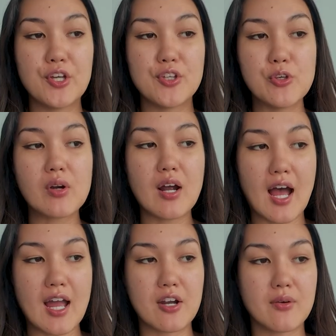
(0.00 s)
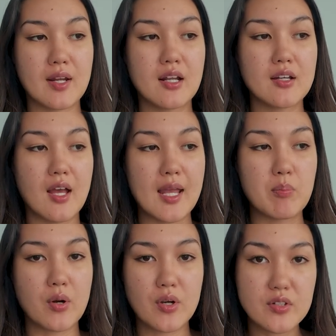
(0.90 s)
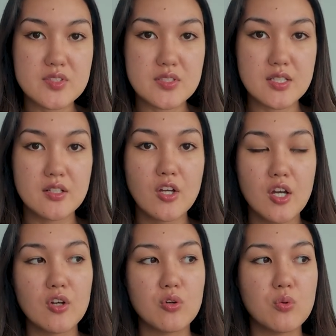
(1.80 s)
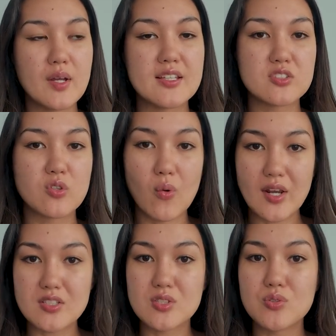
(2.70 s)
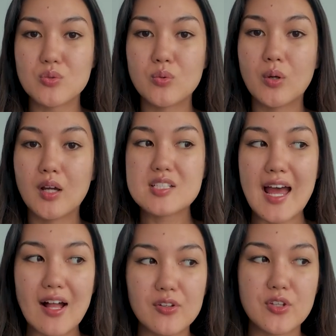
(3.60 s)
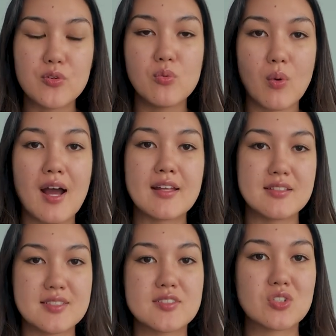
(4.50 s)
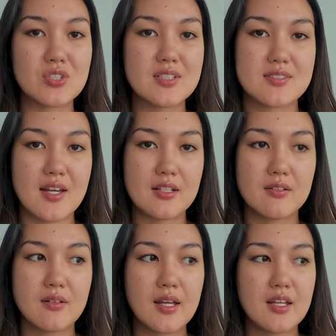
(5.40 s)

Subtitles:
You are hiring a person who is going to tell you why this is good design.